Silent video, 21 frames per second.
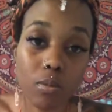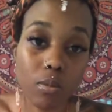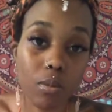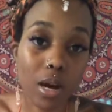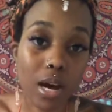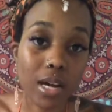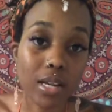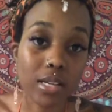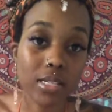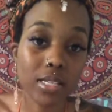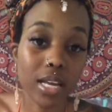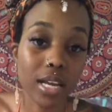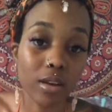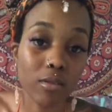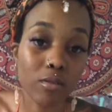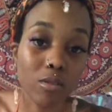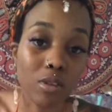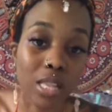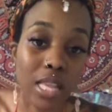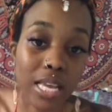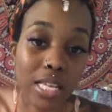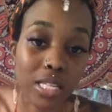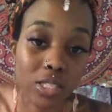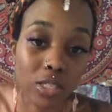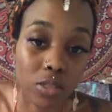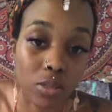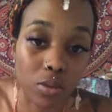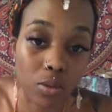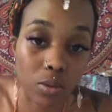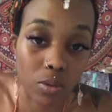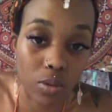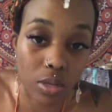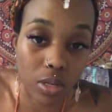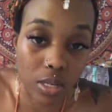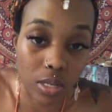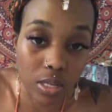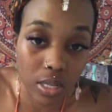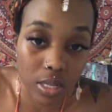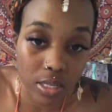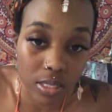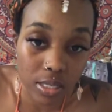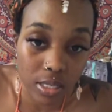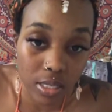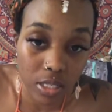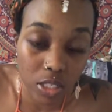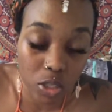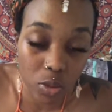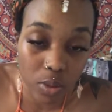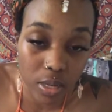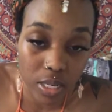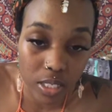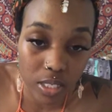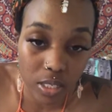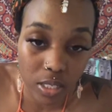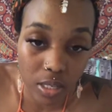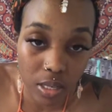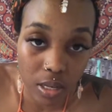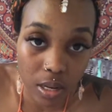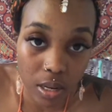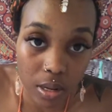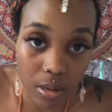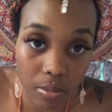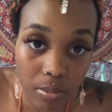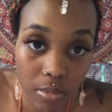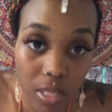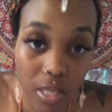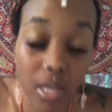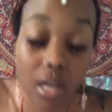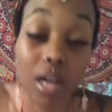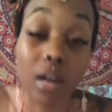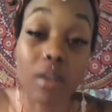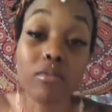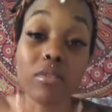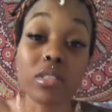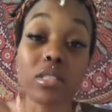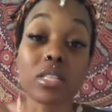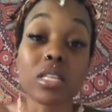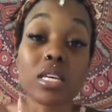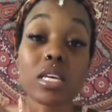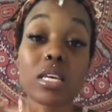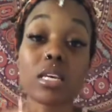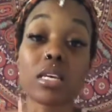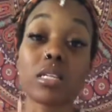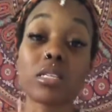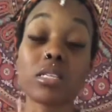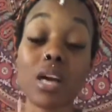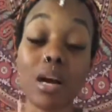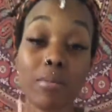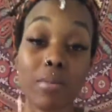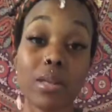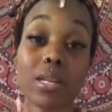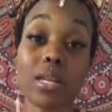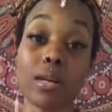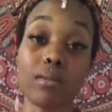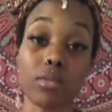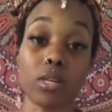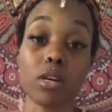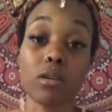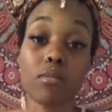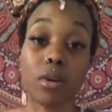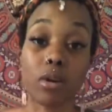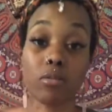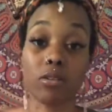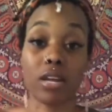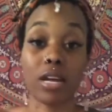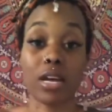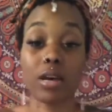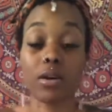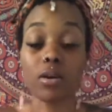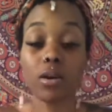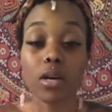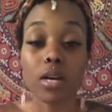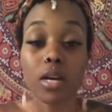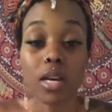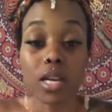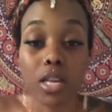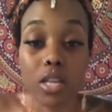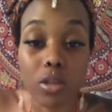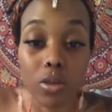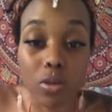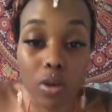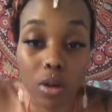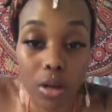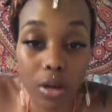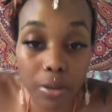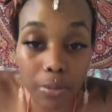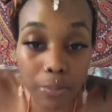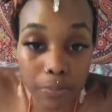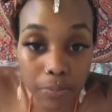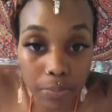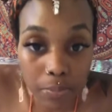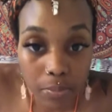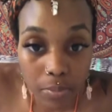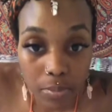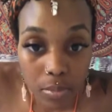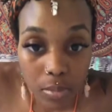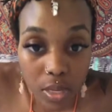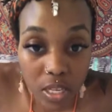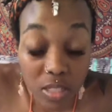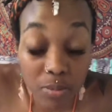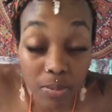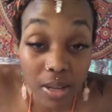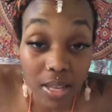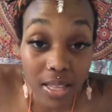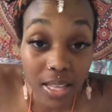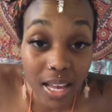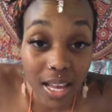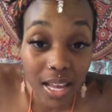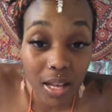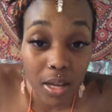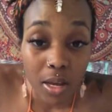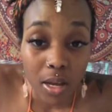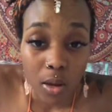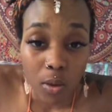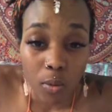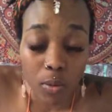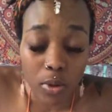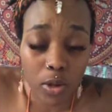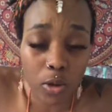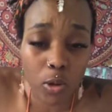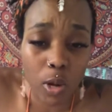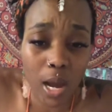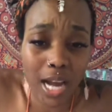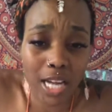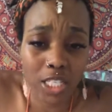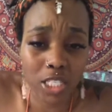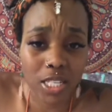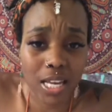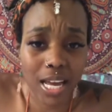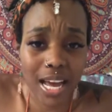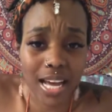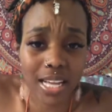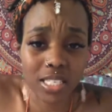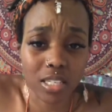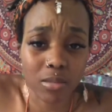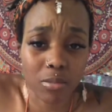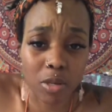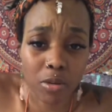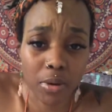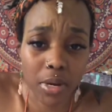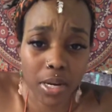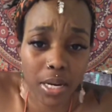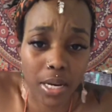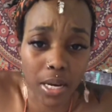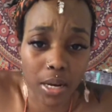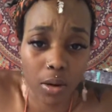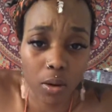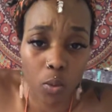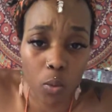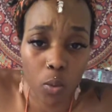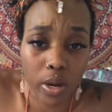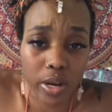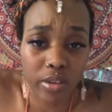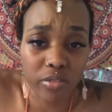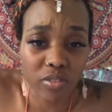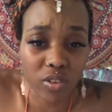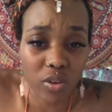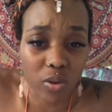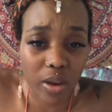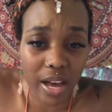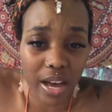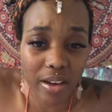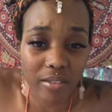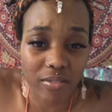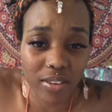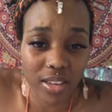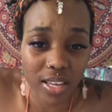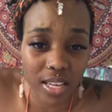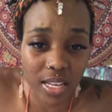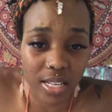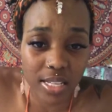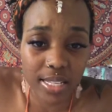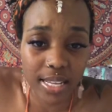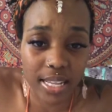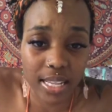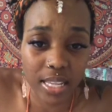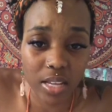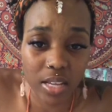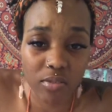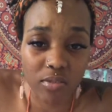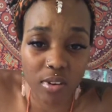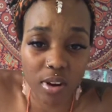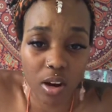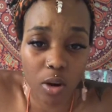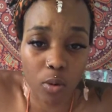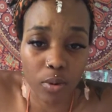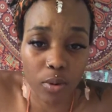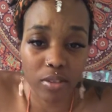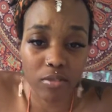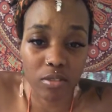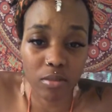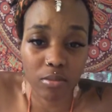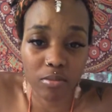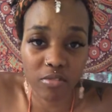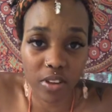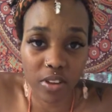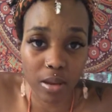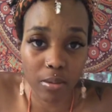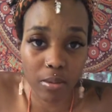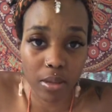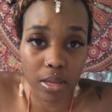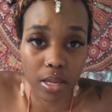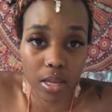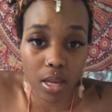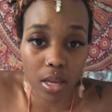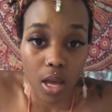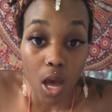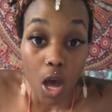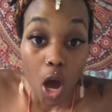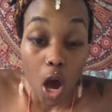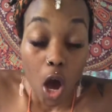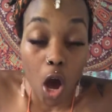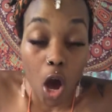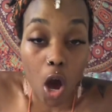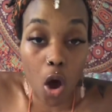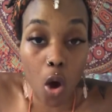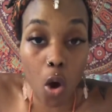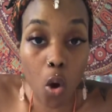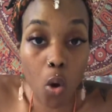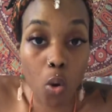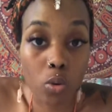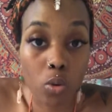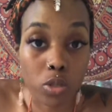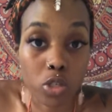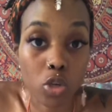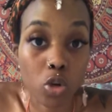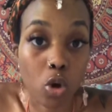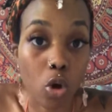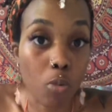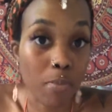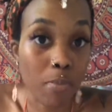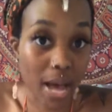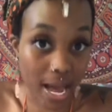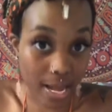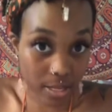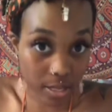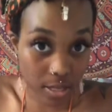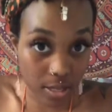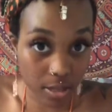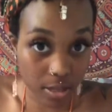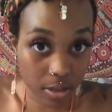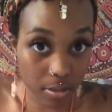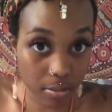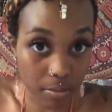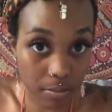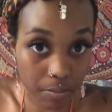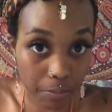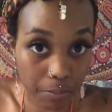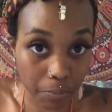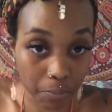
How does that relate to the situation, the topic that I'm talking about now? Can you explain that? What are you actually asking me right now? What if you have kids and live far away from family? Oh, to go back to them?